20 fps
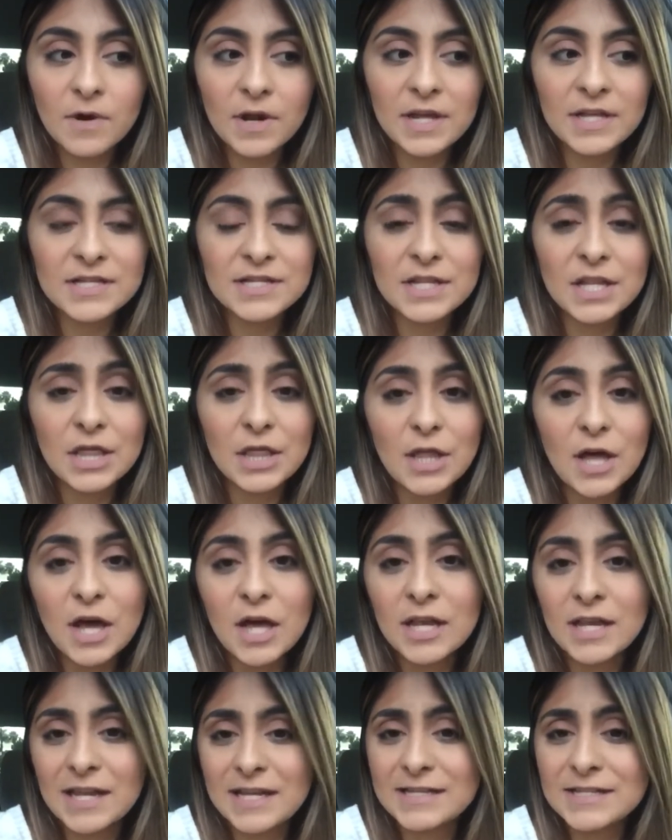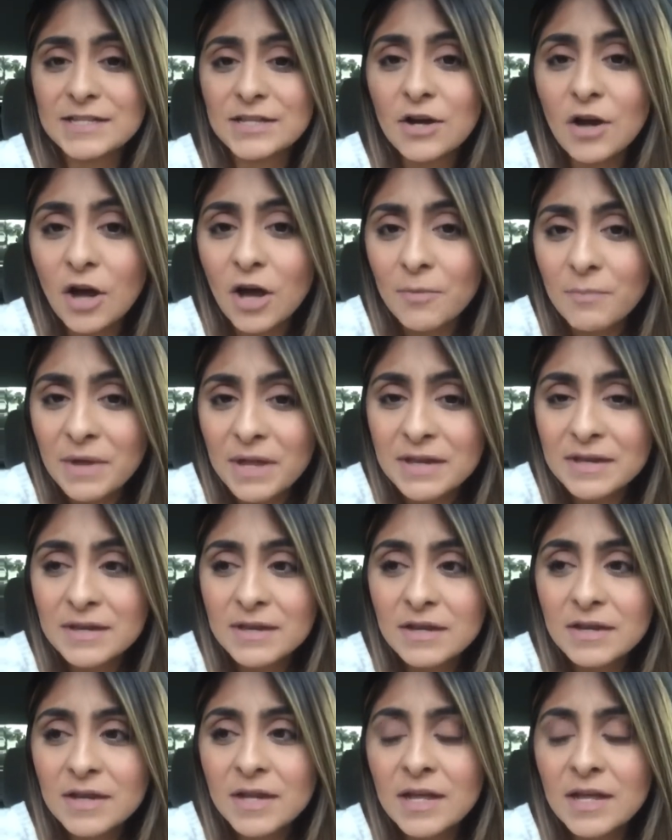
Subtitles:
is a lot less common.